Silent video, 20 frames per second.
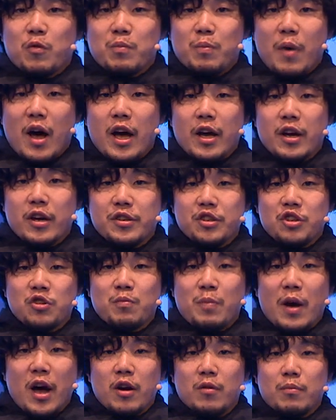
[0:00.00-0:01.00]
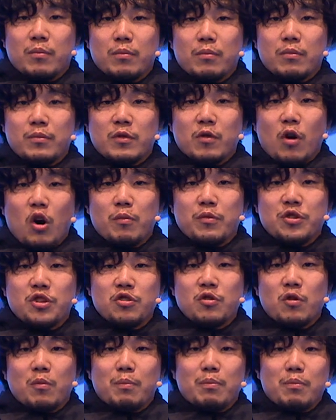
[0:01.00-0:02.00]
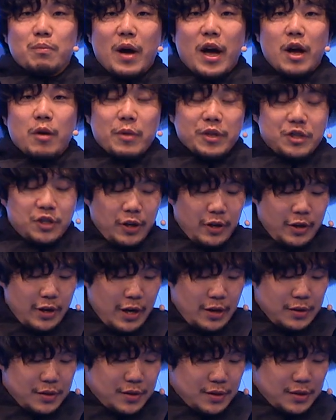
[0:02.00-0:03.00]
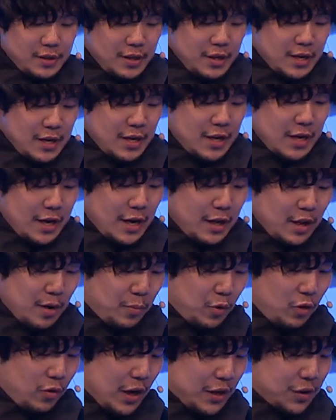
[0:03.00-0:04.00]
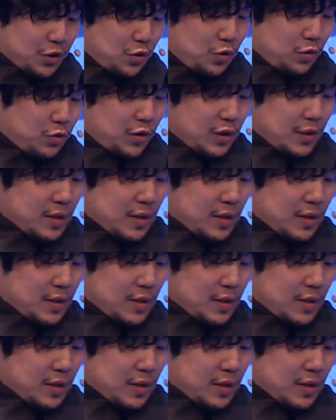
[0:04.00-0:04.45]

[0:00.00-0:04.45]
of new biomaterials enable us to